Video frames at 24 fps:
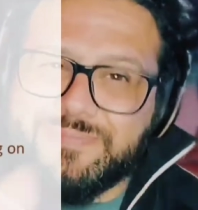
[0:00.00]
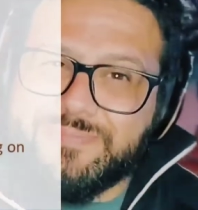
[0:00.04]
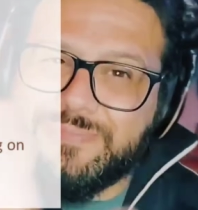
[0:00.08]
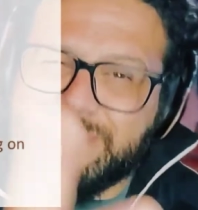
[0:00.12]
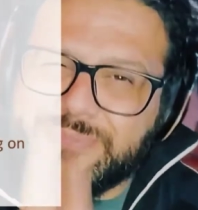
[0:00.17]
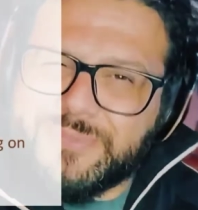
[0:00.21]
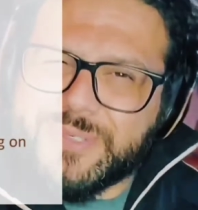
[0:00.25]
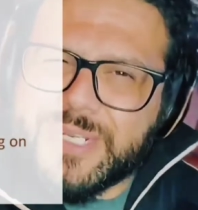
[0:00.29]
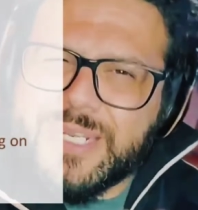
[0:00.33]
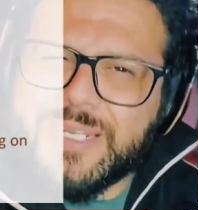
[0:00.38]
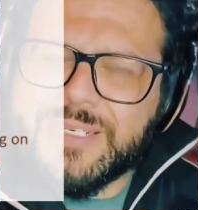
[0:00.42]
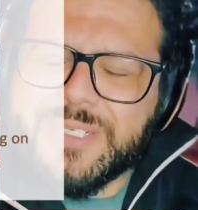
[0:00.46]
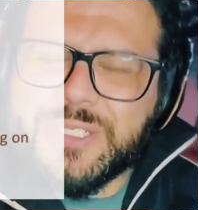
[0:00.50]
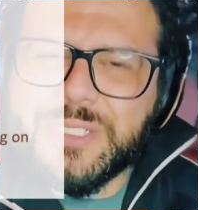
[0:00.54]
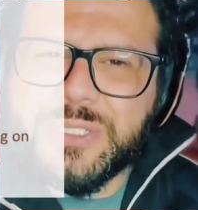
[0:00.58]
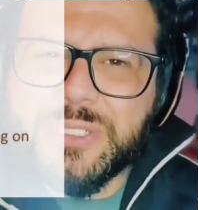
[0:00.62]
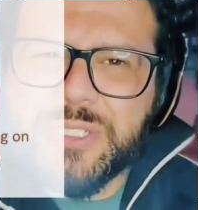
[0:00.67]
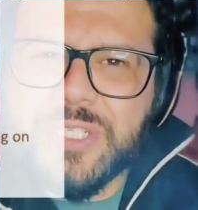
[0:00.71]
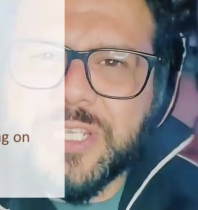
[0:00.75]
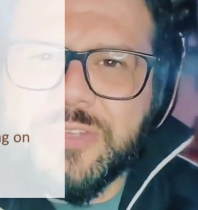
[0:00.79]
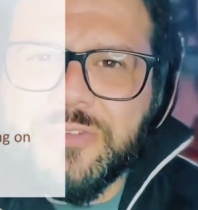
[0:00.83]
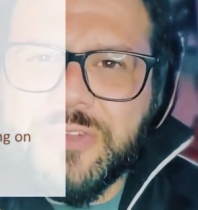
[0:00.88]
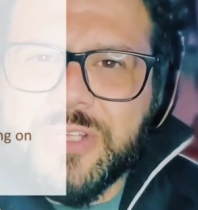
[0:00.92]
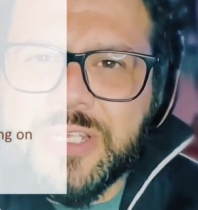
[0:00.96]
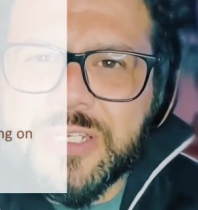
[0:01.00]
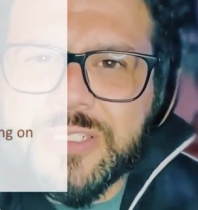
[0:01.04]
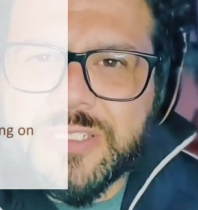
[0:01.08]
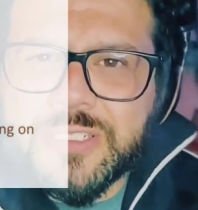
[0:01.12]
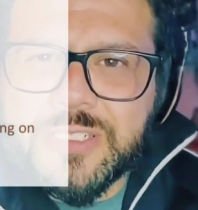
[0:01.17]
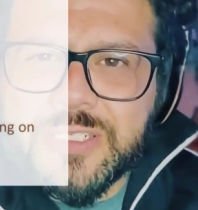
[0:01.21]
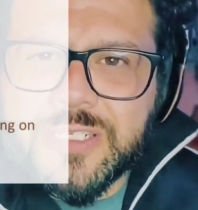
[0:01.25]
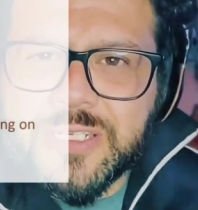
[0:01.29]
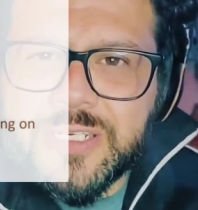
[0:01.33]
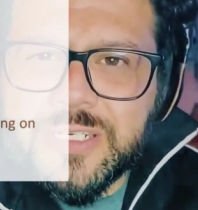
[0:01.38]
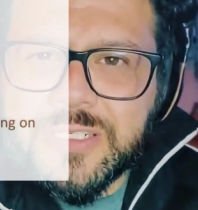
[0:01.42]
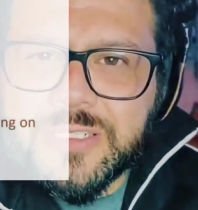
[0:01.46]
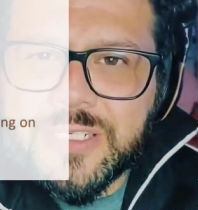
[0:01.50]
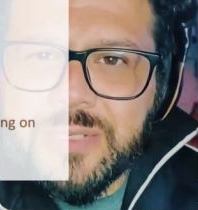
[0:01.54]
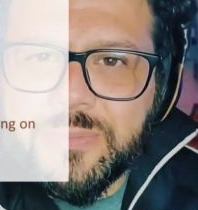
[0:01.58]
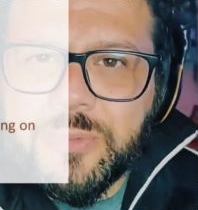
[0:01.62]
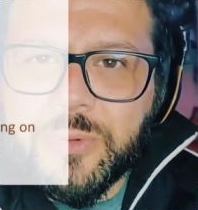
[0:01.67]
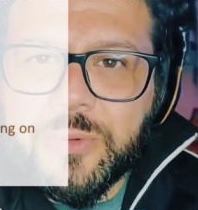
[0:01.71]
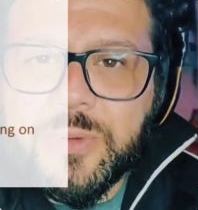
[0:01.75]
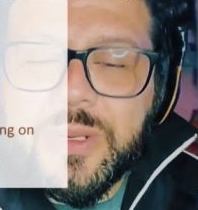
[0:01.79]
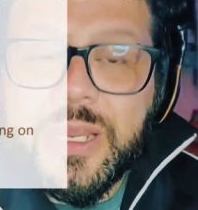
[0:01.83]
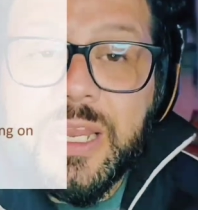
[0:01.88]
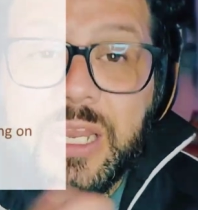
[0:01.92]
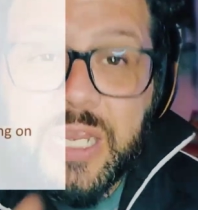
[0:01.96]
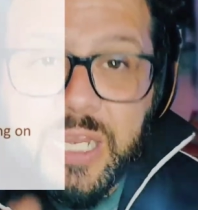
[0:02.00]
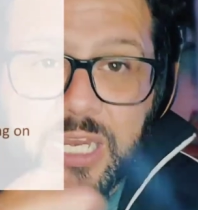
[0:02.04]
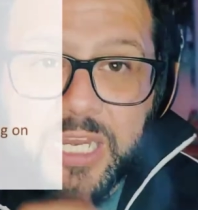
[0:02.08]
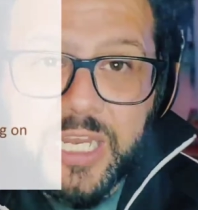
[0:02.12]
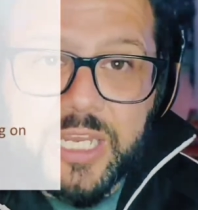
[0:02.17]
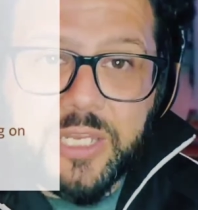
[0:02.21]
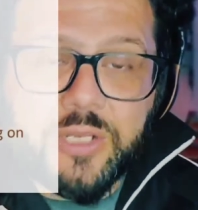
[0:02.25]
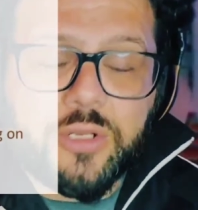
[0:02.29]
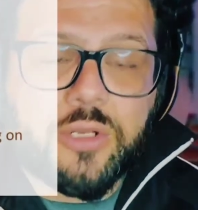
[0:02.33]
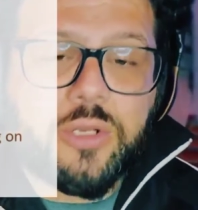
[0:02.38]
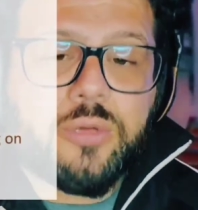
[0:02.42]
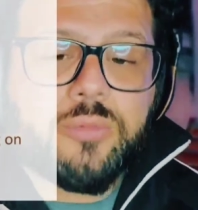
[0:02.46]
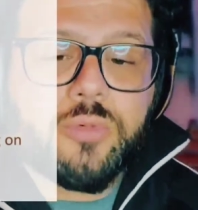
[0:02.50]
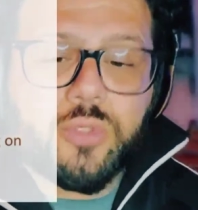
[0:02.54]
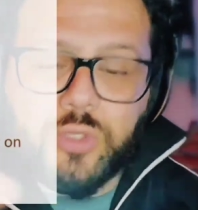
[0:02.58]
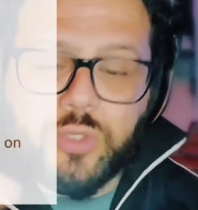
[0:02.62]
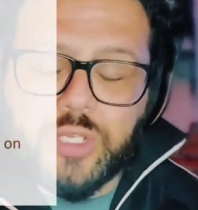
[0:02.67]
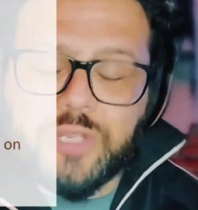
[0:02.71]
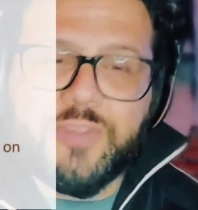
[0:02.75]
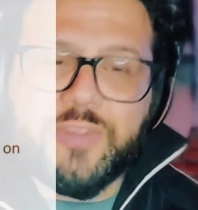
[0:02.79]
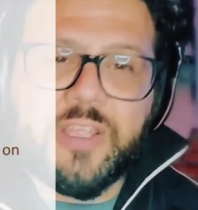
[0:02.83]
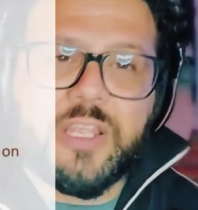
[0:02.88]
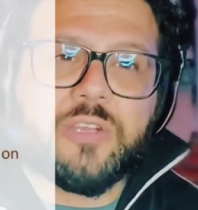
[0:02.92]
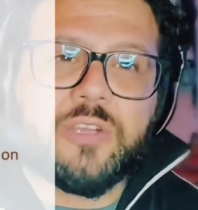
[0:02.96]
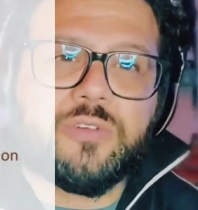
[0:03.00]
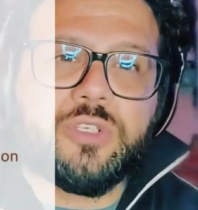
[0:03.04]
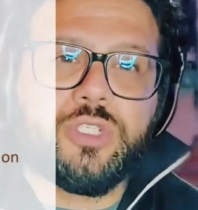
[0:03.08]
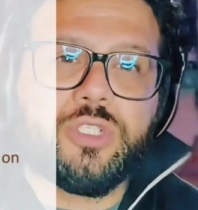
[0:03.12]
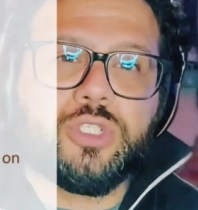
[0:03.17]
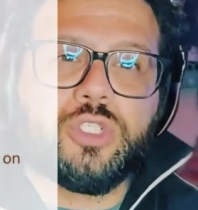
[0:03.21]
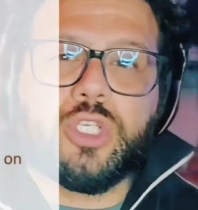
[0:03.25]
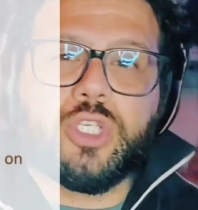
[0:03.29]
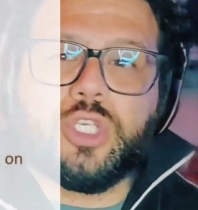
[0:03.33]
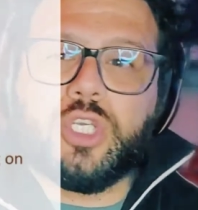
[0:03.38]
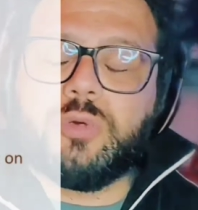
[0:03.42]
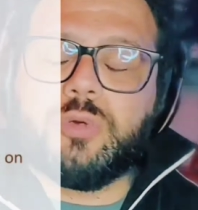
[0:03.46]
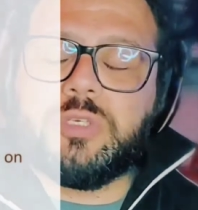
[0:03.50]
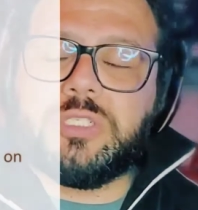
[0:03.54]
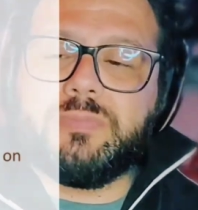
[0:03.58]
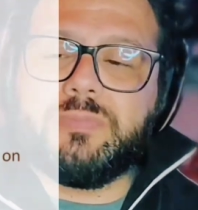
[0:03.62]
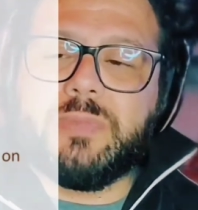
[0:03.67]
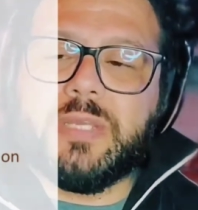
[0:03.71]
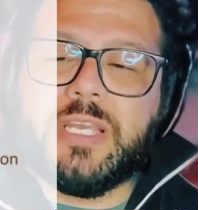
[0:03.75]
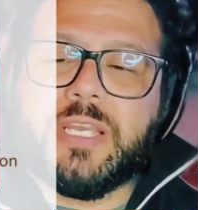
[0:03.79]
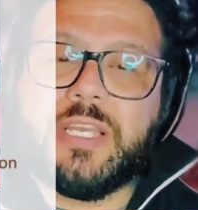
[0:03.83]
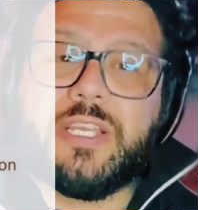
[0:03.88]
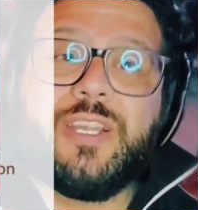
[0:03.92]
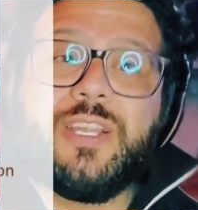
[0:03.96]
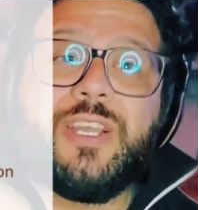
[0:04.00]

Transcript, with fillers: okay, just to give you guys an example. Anger, do you have anger issues? Are you always mad?